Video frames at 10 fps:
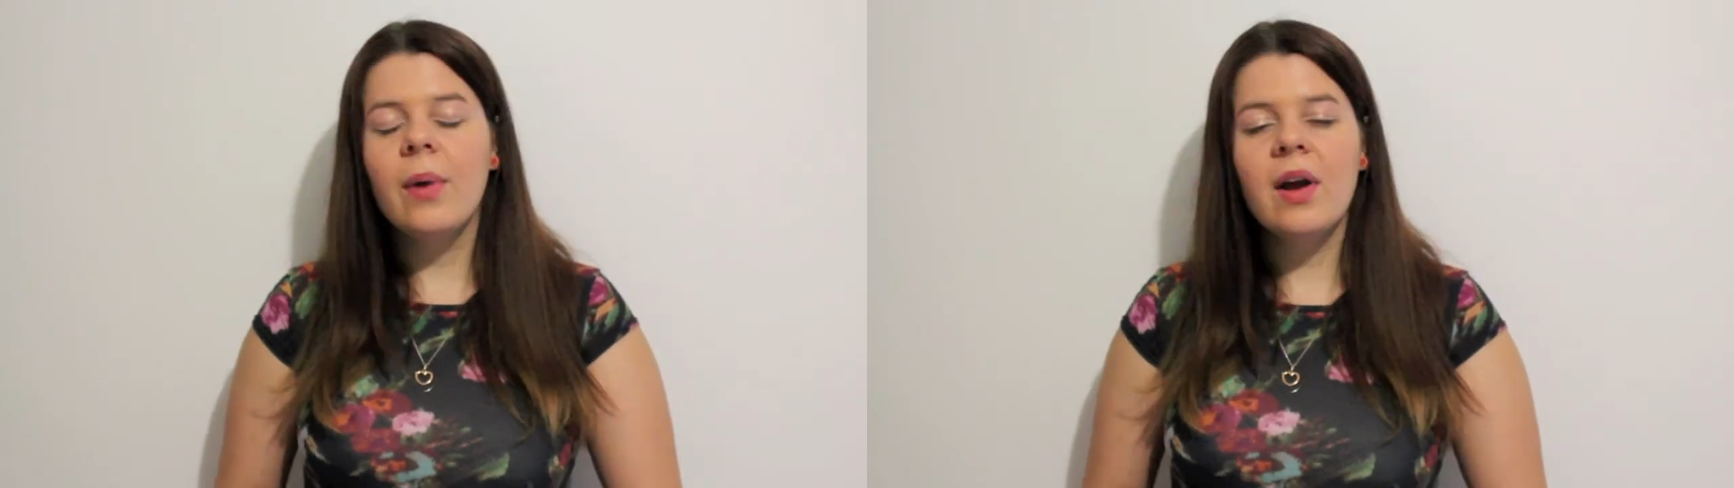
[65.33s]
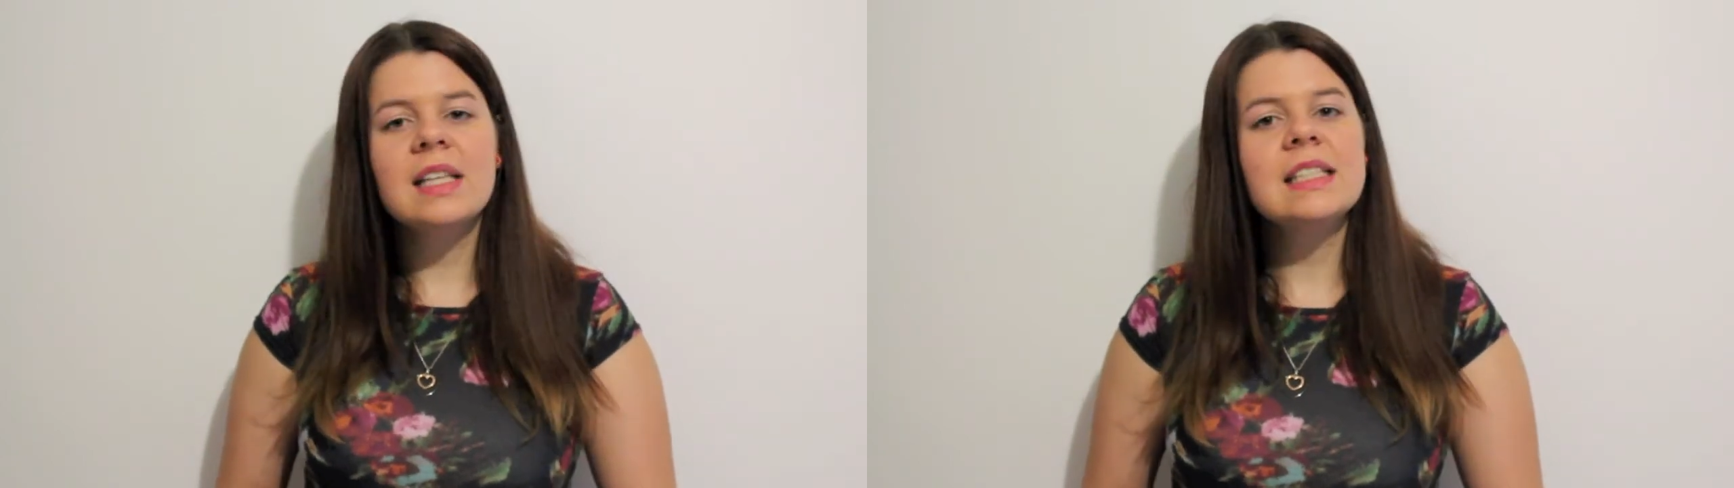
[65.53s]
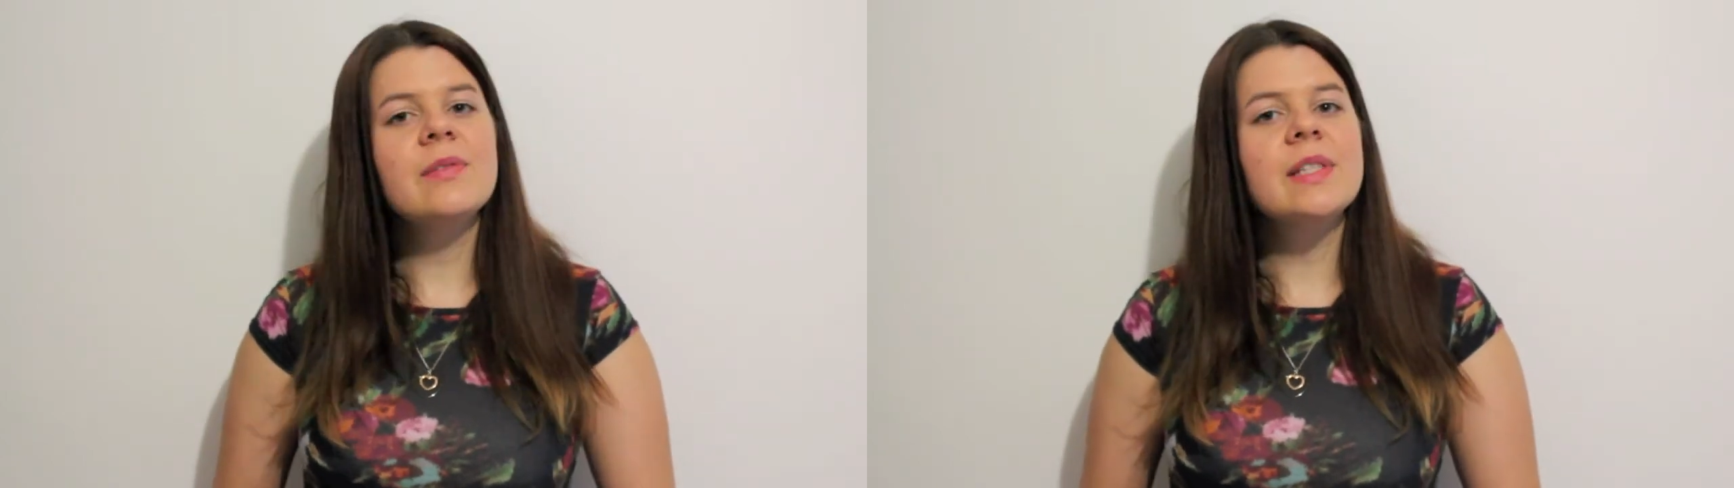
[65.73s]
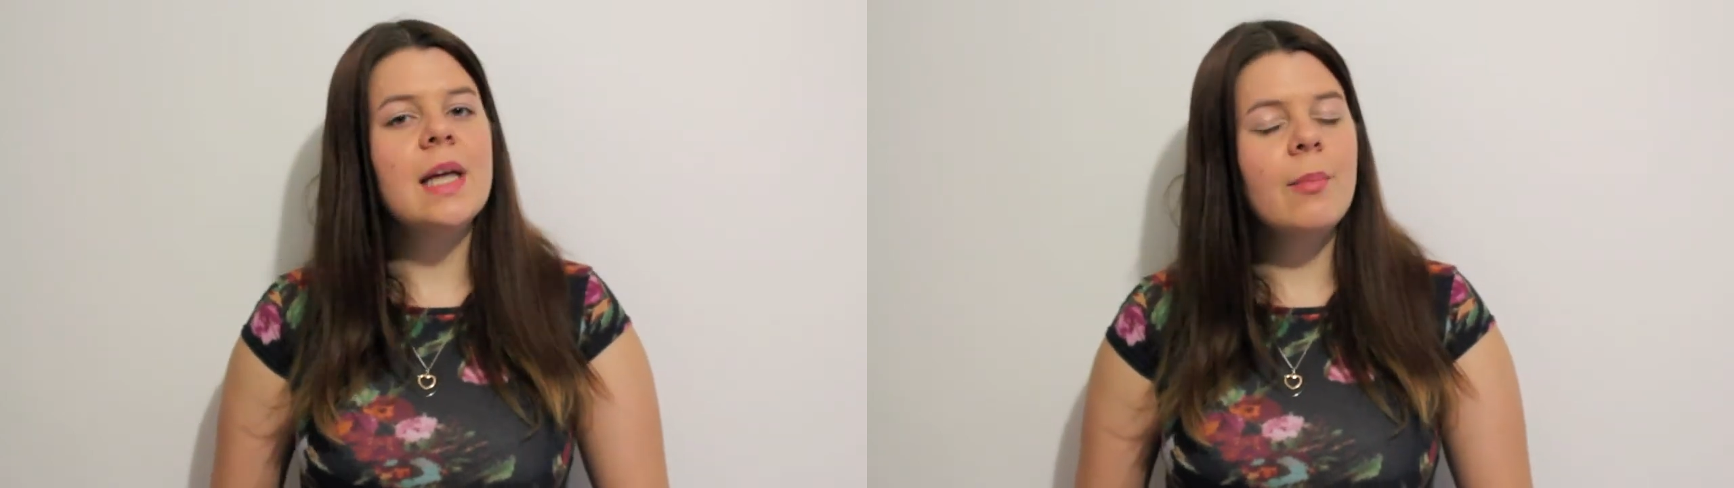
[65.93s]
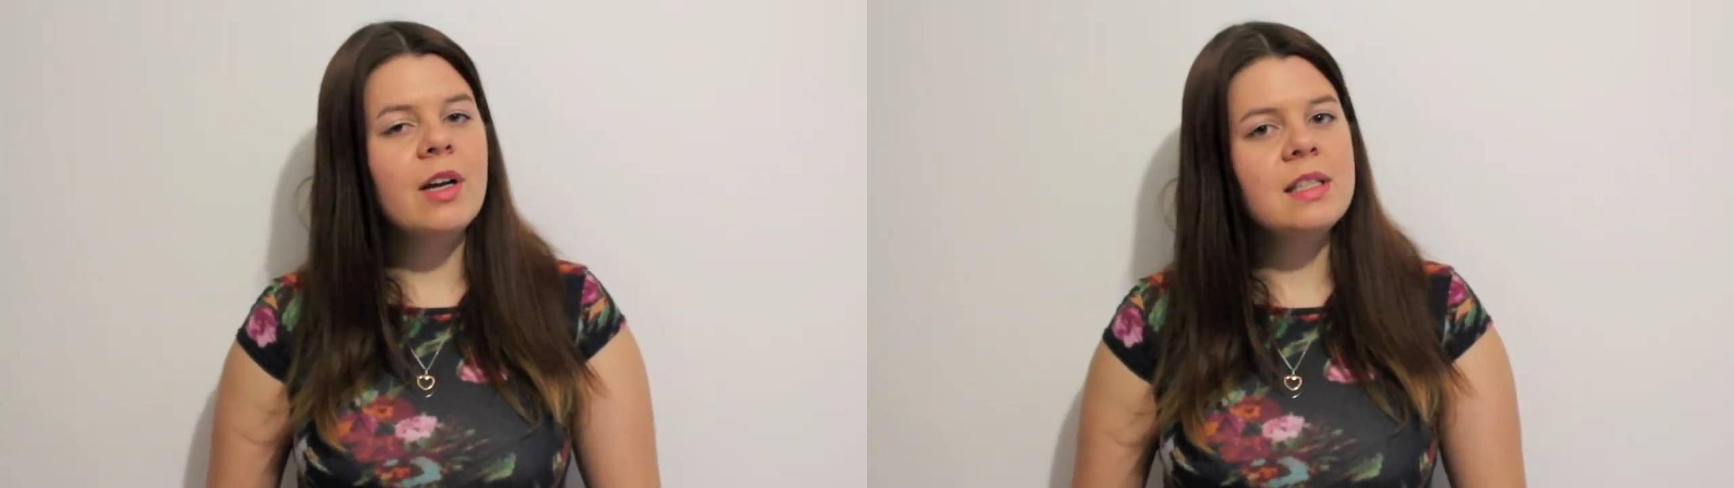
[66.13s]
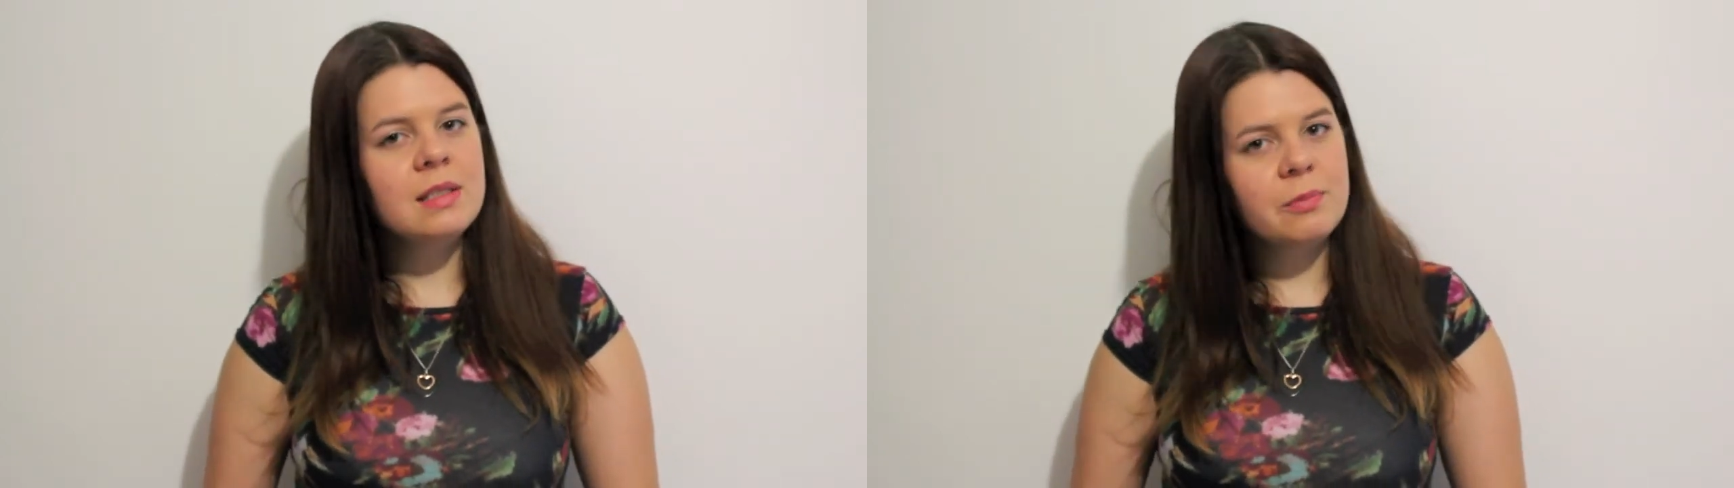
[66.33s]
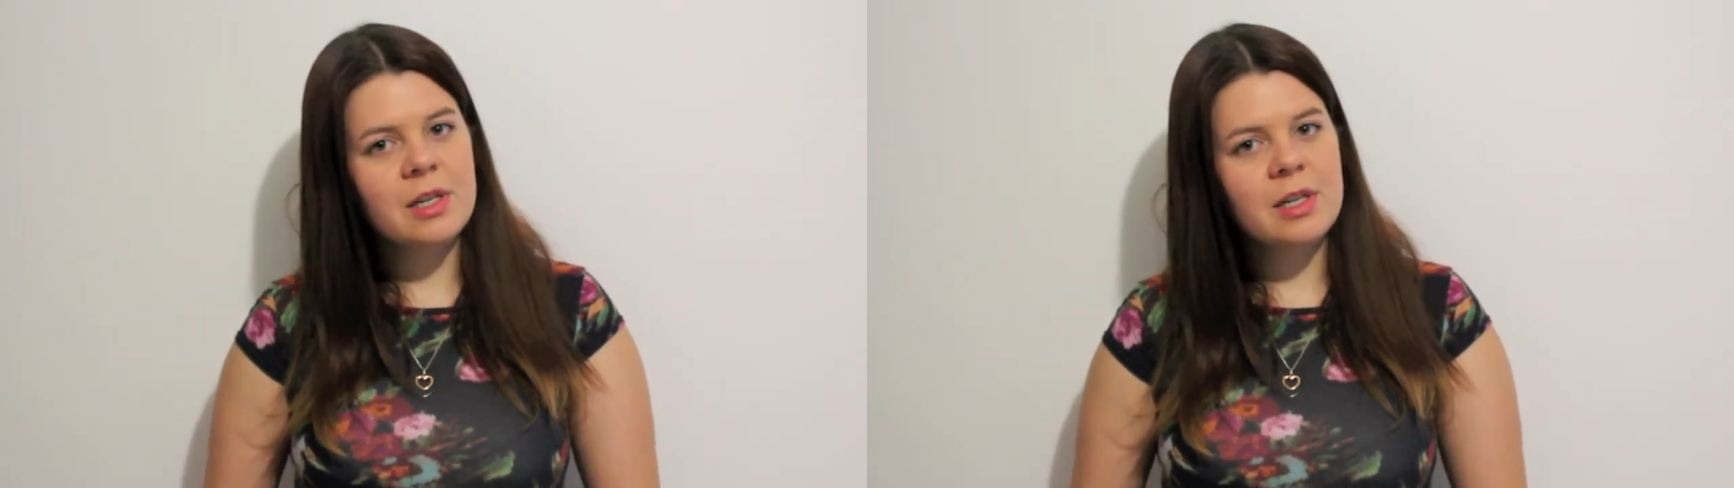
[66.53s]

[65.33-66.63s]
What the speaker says: Whereas if someone